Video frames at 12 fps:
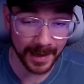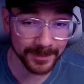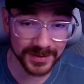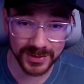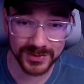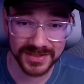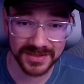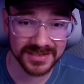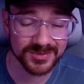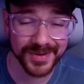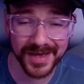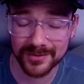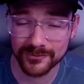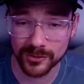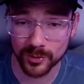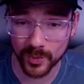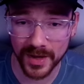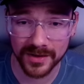I've been using this pad
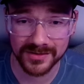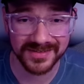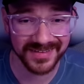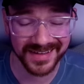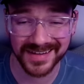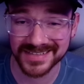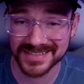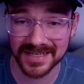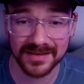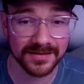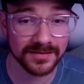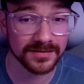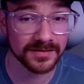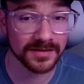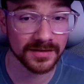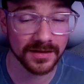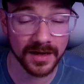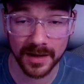for a while, and like I said,
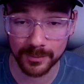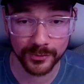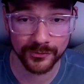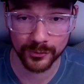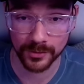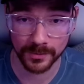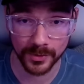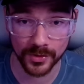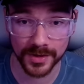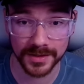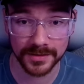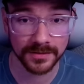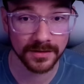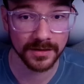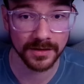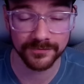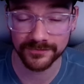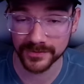I perform great.
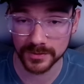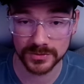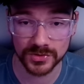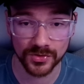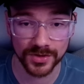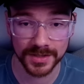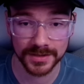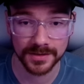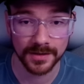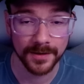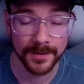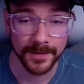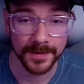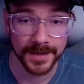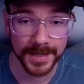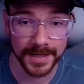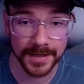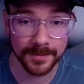It feels great.
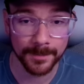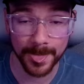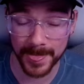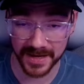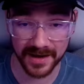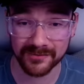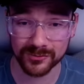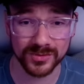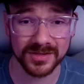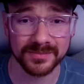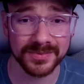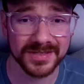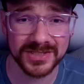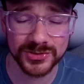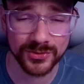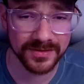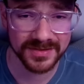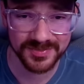Um, and I've really been
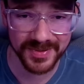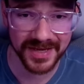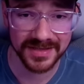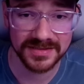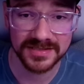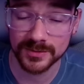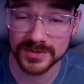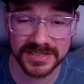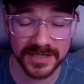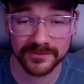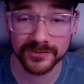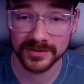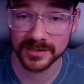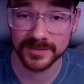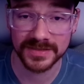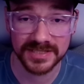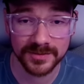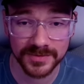enjoying this pad. So it's definitely going
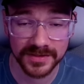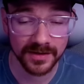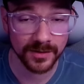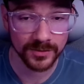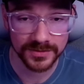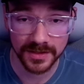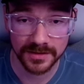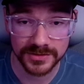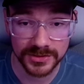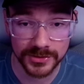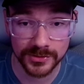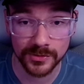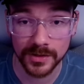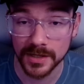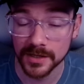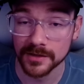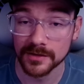to be something I hold on to